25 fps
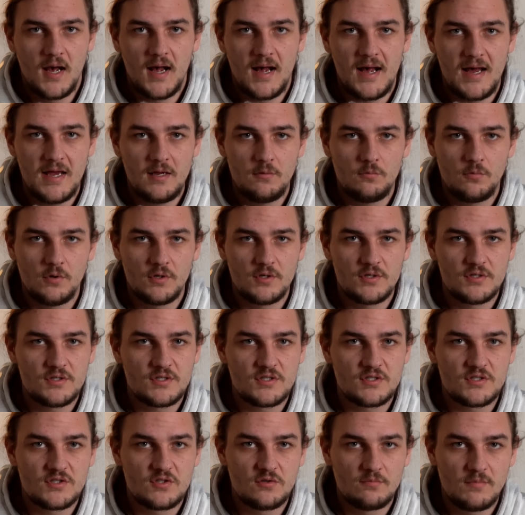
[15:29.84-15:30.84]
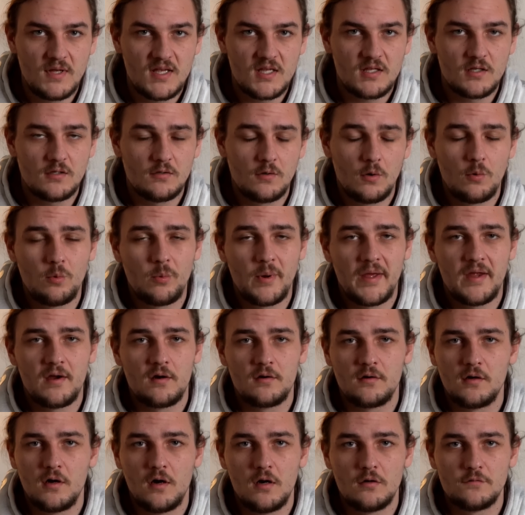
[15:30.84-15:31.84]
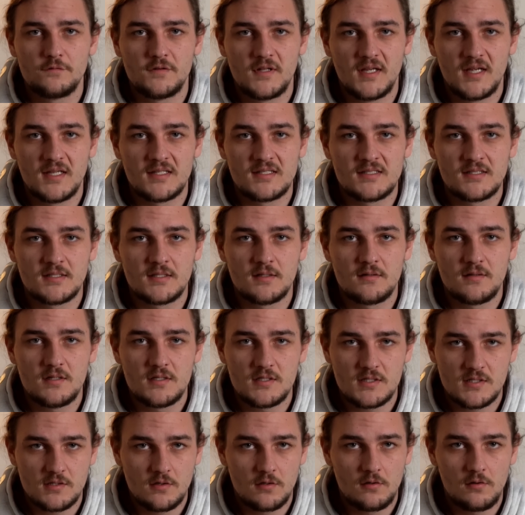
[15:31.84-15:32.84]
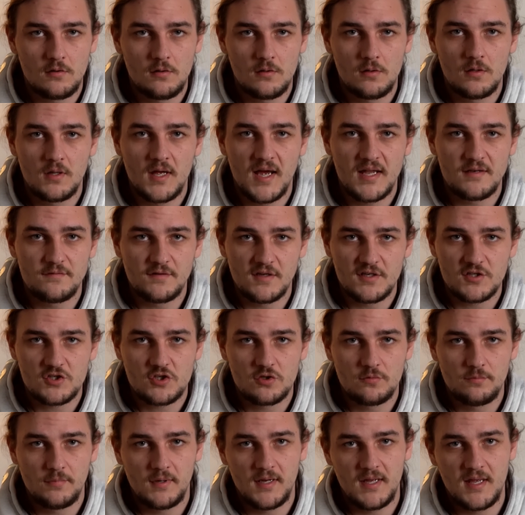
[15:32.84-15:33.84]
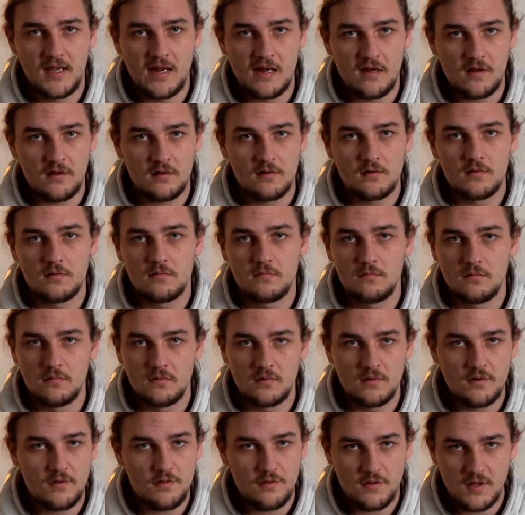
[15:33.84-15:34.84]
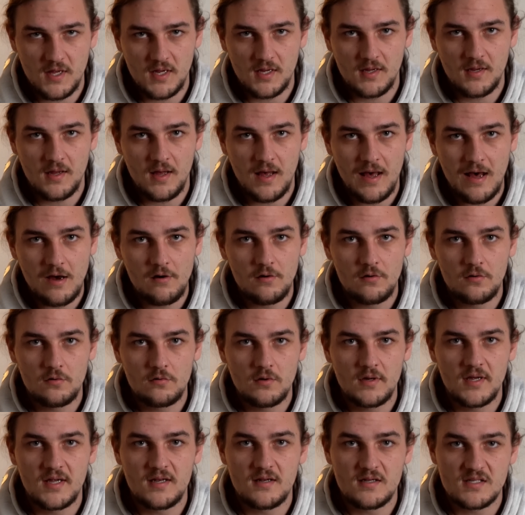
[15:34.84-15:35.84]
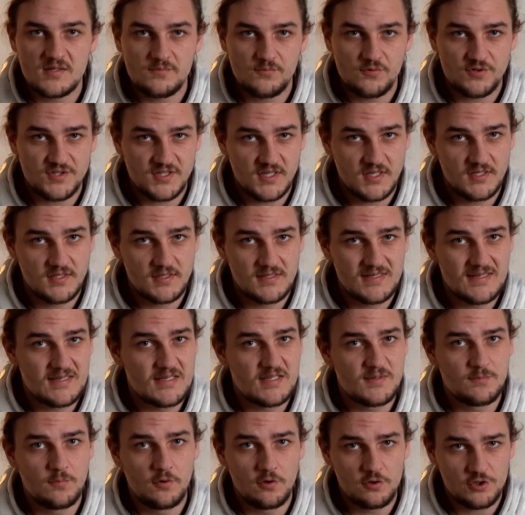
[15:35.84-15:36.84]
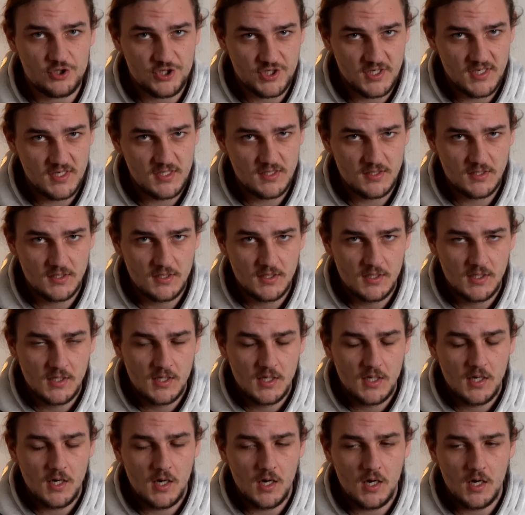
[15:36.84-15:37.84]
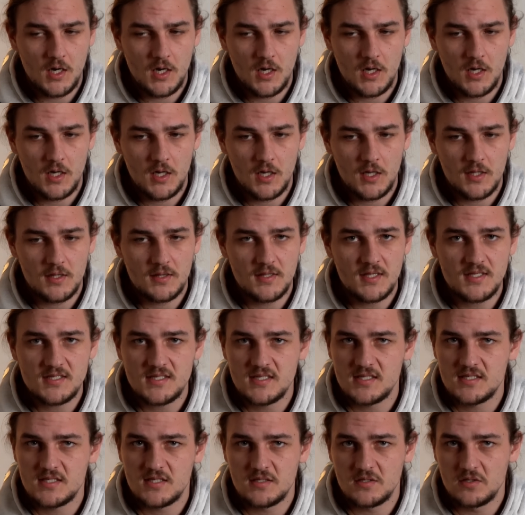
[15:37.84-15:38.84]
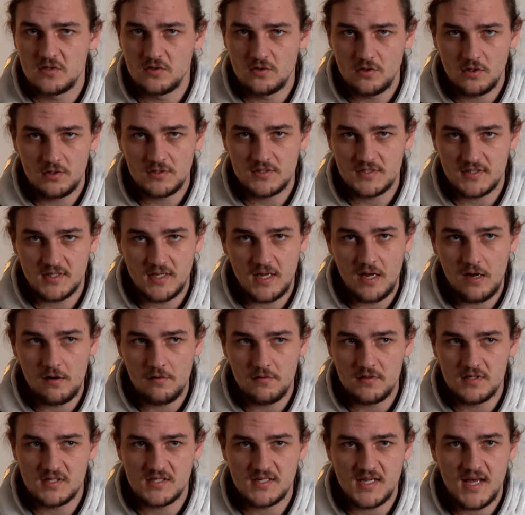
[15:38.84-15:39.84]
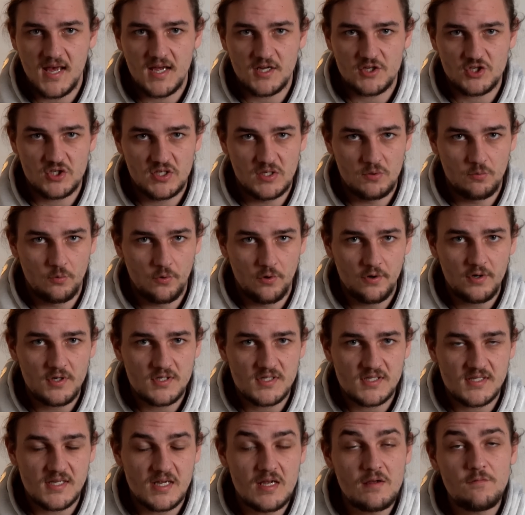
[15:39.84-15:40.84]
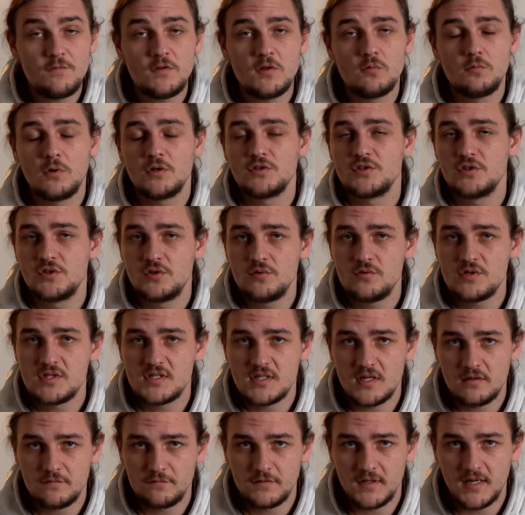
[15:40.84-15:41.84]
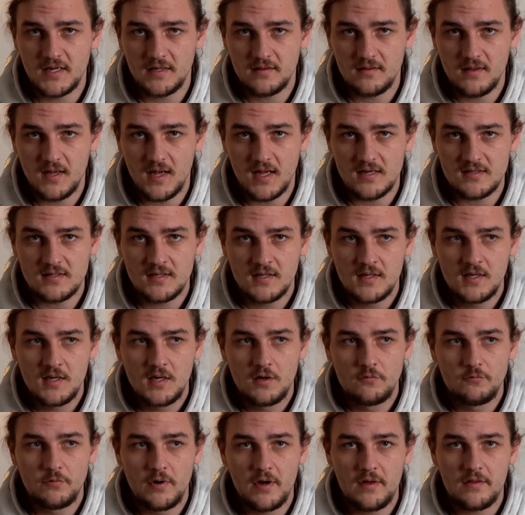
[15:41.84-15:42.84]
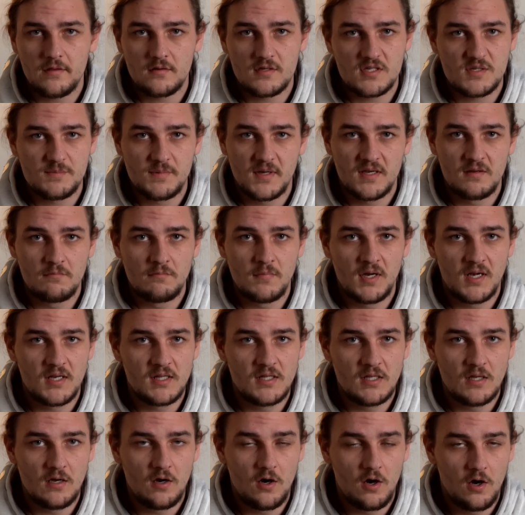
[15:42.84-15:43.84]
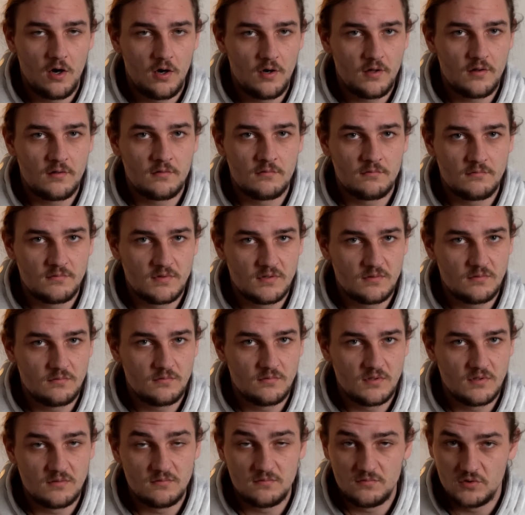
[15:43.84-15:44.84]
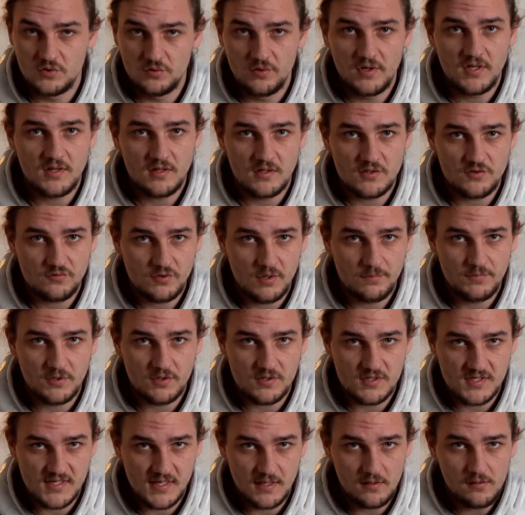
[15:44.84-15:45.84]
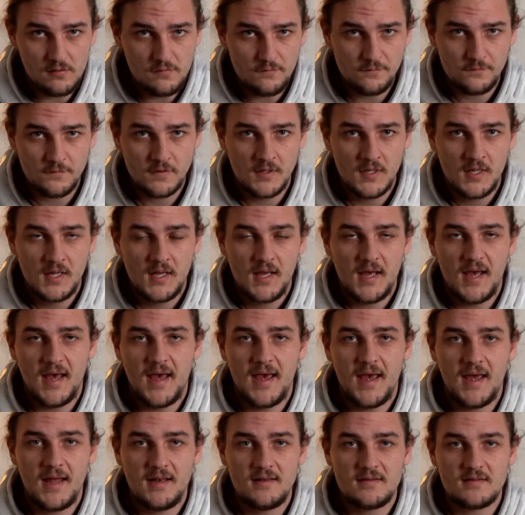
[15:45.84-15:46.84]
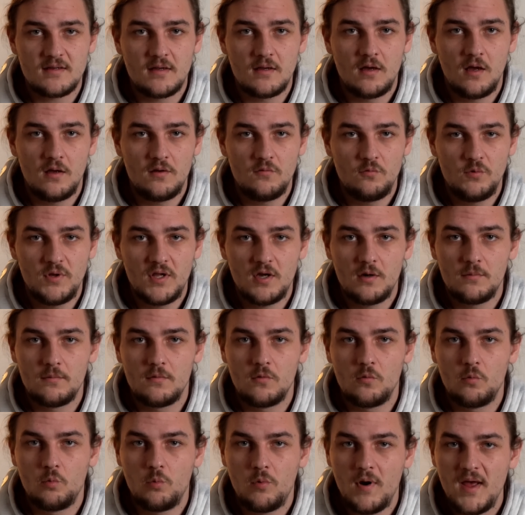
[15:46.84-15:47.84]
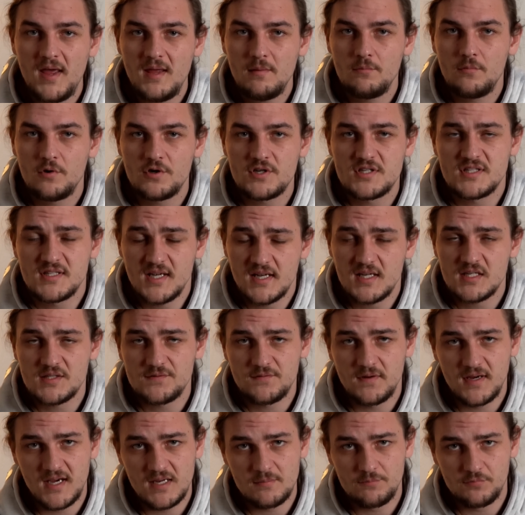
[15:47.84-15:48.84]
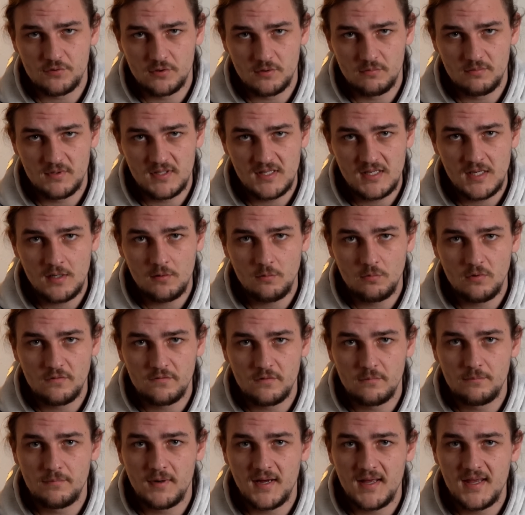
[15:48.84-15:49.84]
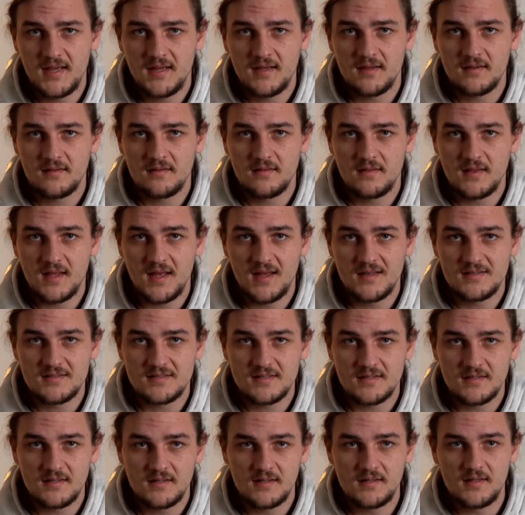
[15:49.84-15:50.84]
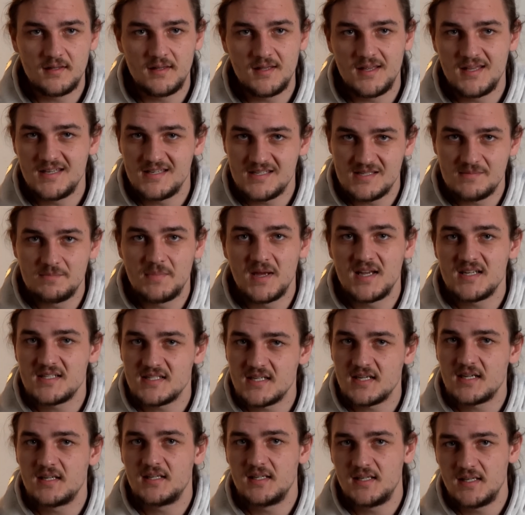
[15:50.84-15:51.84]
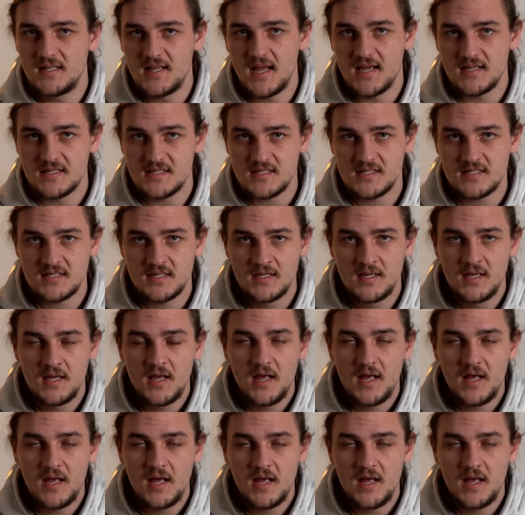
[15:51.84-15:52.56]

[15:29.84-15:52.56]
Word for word: I want to make you aware of that this whole adventure bike thing, how it is presented, is bullshit. Uh, this is not how this actually works. If you want to do stuff like that, rather spend money on doing the trip yourself. And we are way more satisfied probably with a bike that is basically less